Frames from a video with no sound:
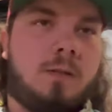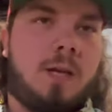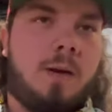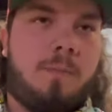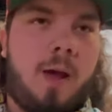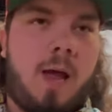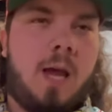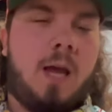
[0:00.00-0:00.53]
to
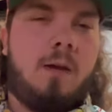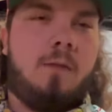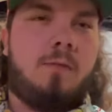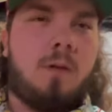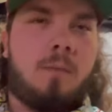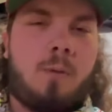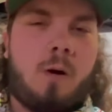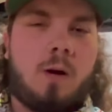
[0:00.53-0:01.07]
pave
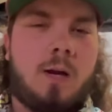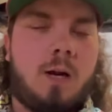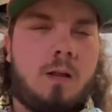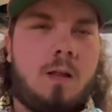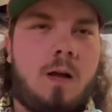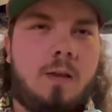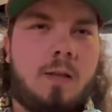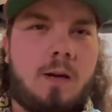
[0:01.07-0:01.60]
the parking
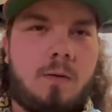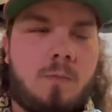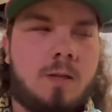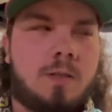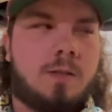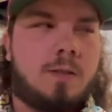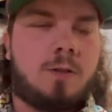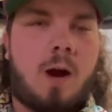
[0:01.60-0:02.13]
lot than it
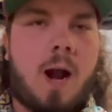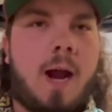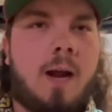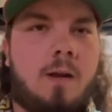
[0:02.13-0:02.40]
was the track.